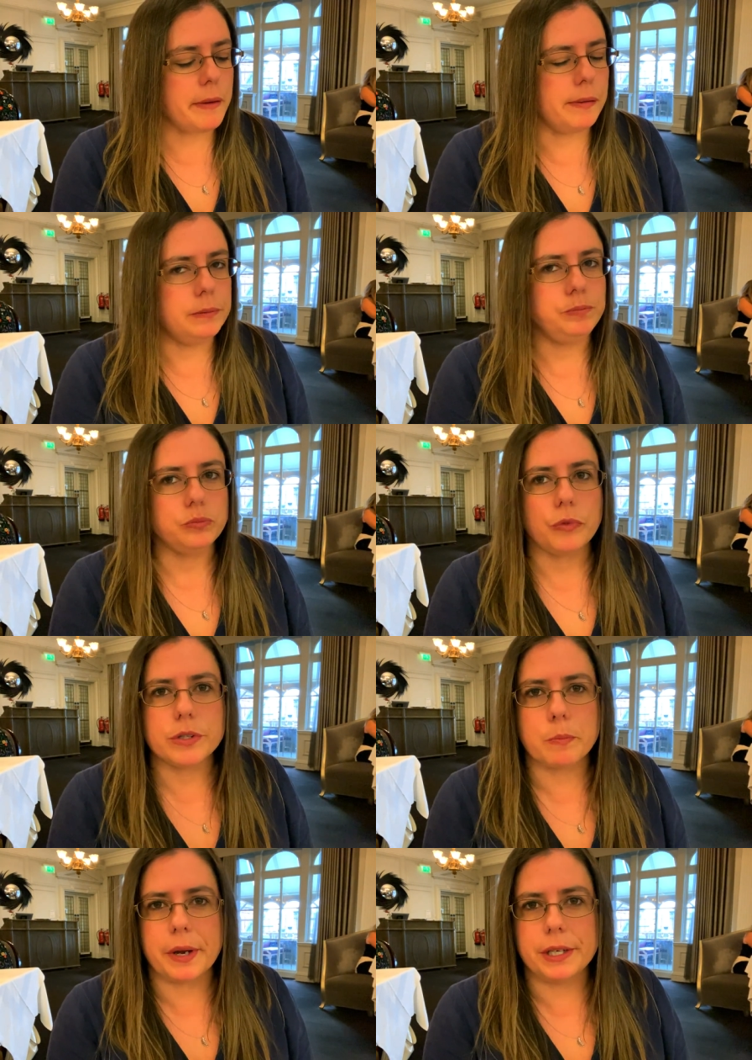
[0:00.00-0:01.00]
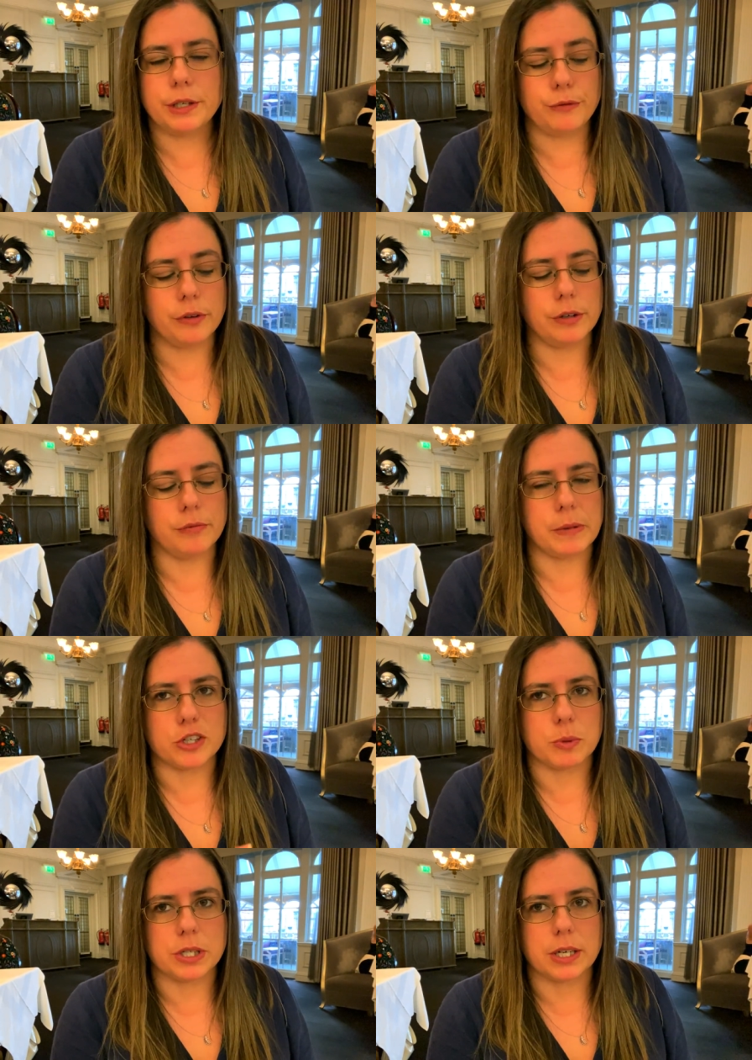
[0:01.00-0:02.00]
Hmm. It's mainly full of
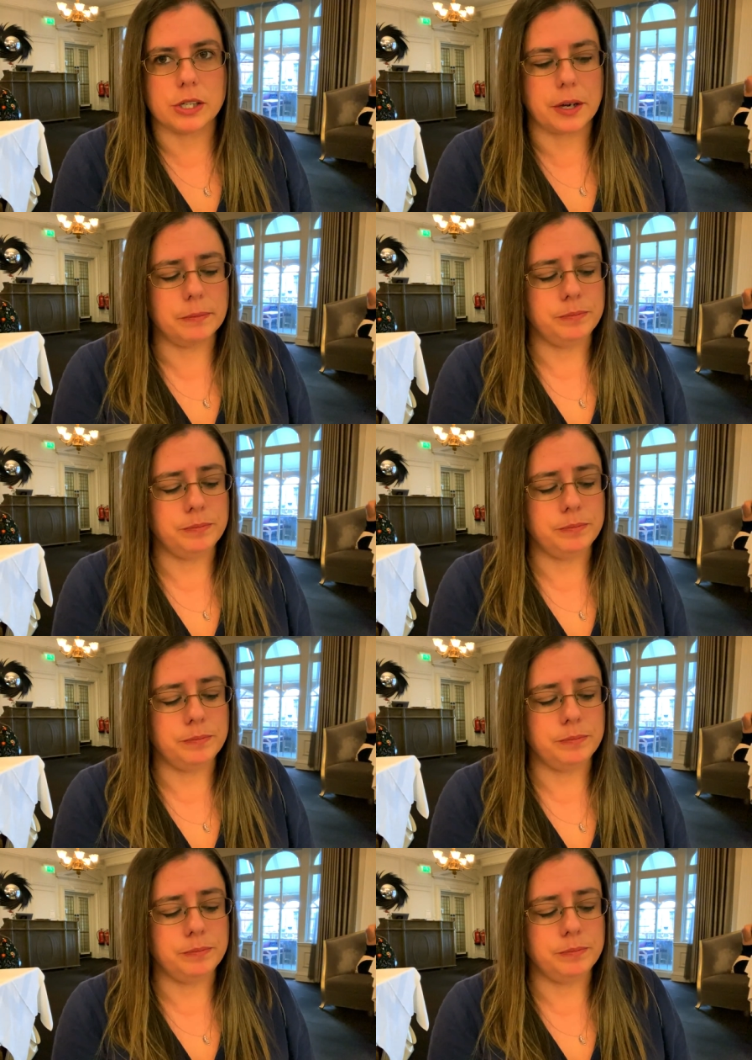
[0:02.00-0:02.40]
mashed potato.